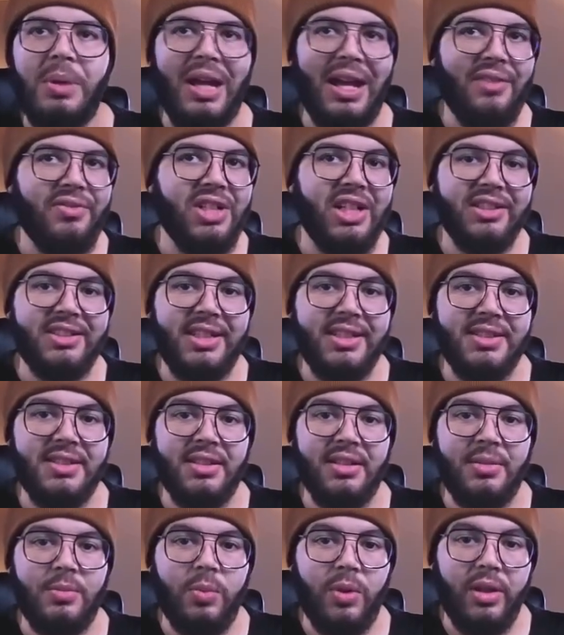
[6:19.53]
Have not
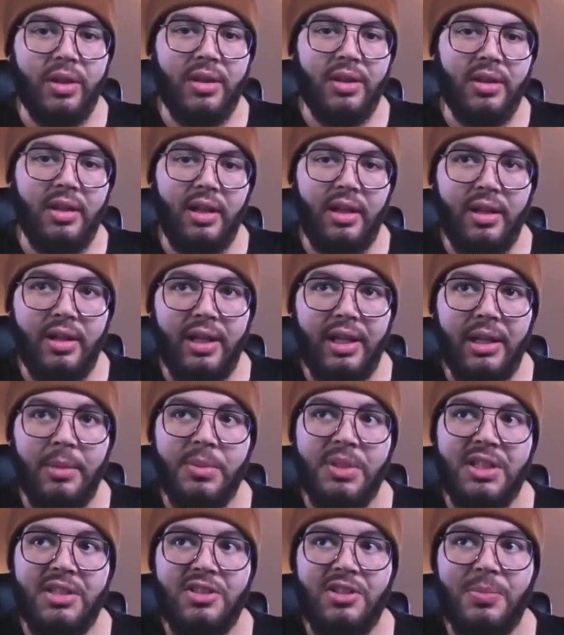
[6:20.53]
tested with
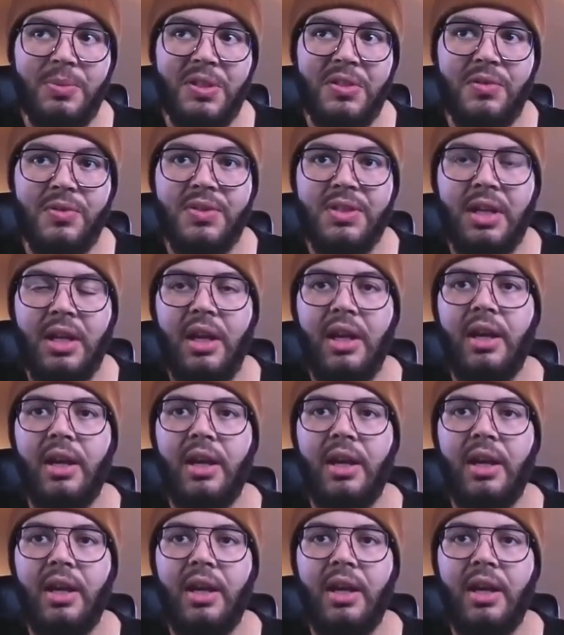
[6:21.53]
AMD GPUs,